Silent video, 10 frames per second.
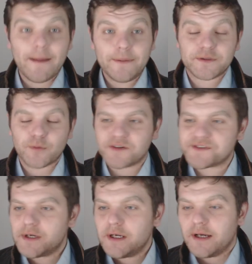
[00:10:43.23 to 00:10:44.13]
what
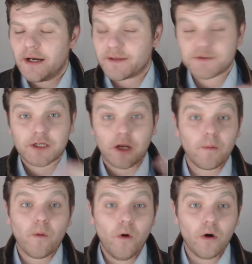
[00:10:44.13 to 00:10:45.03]
happened was uh, there
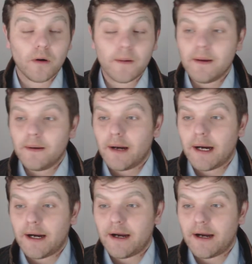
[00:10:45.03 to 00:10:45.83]
was a global war.